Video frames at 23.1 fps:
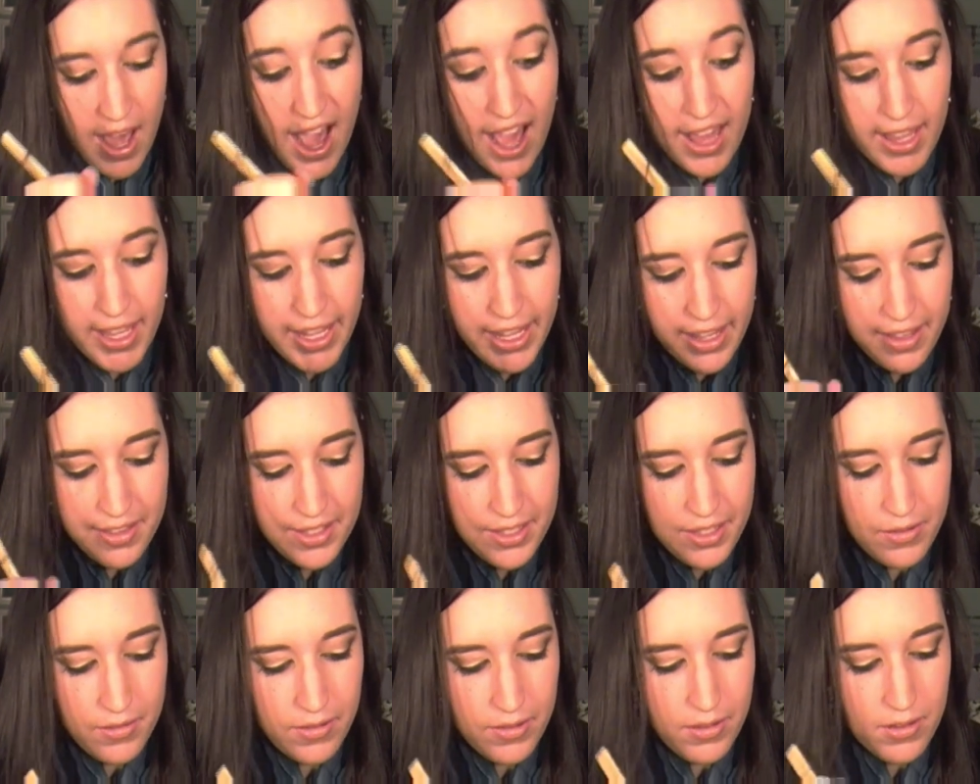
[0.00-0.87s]
I like how
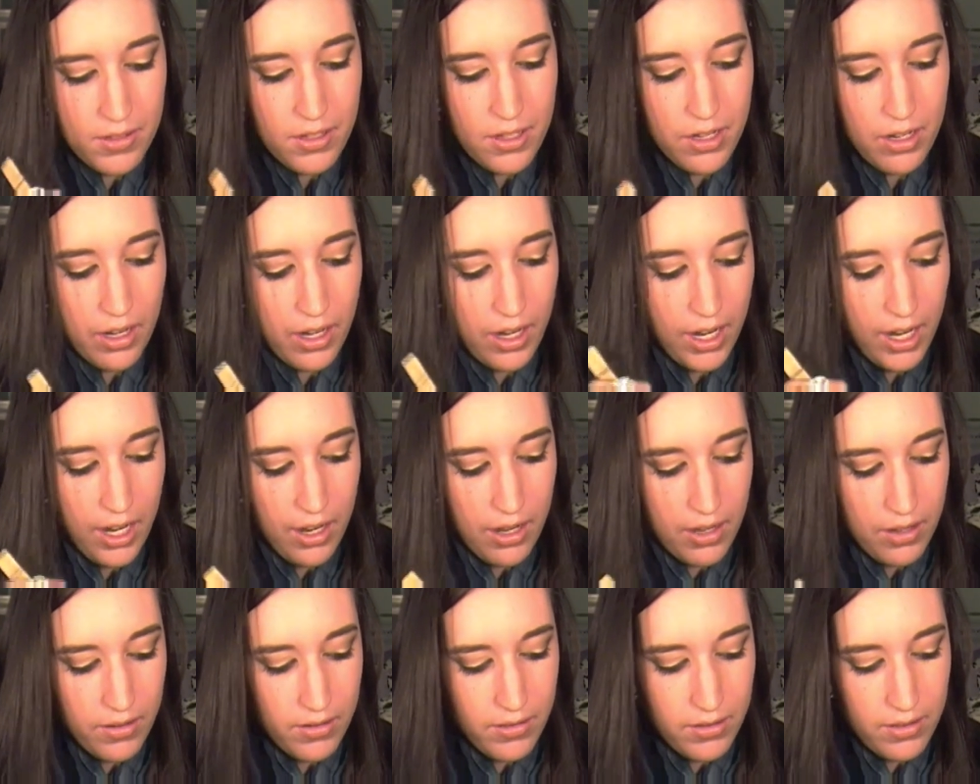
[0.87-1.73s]
this one's turning
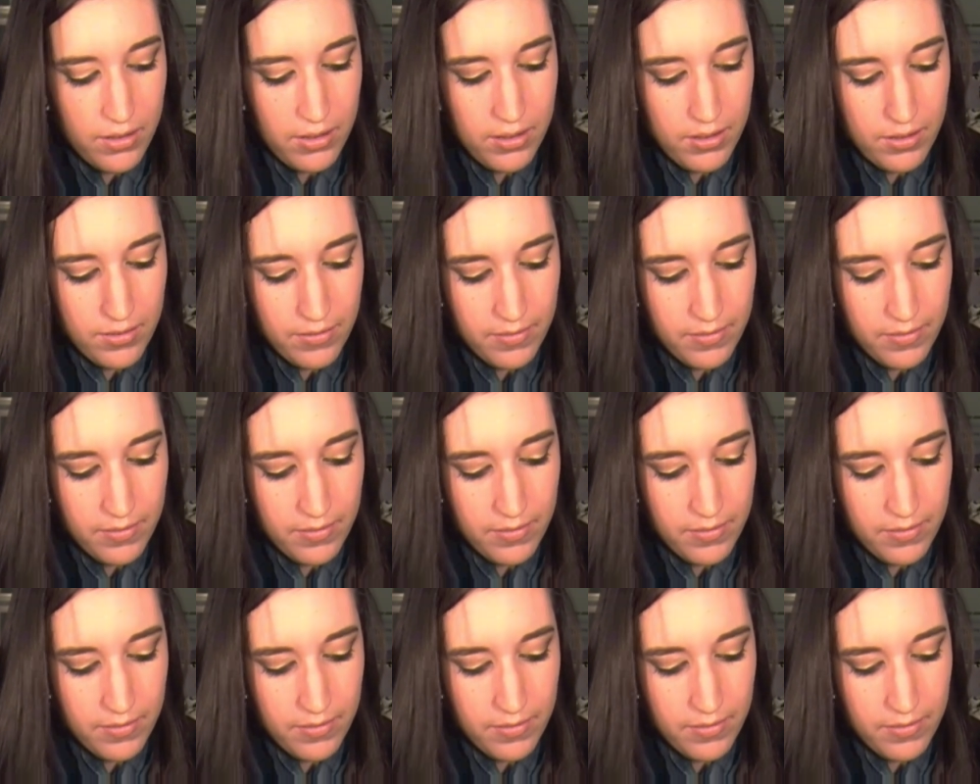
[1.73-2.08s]
out.